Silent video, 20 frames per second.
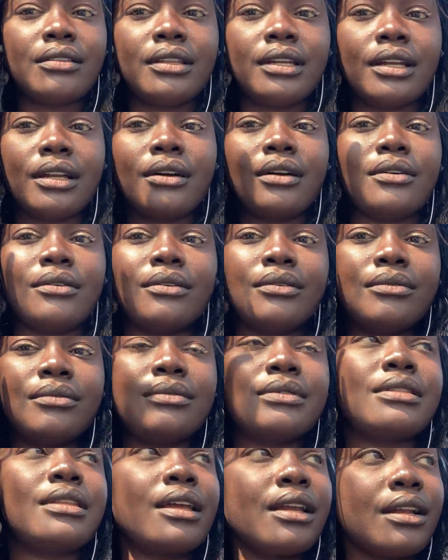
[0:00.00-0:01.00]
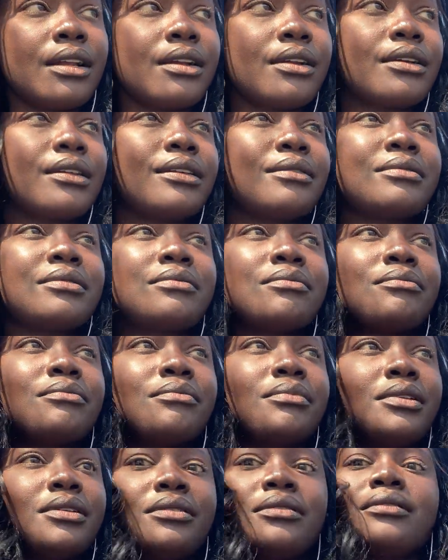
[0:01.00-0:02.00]
like who's there. It was
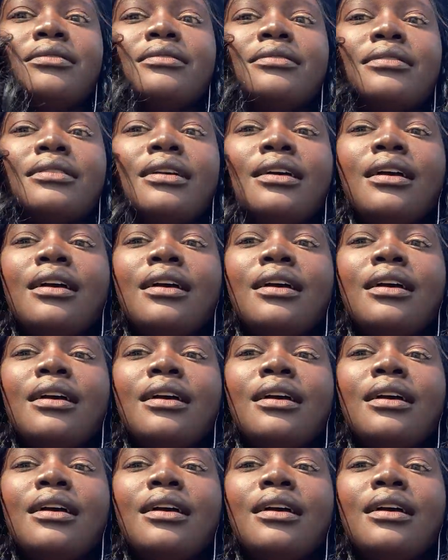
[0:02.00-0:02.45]
weird.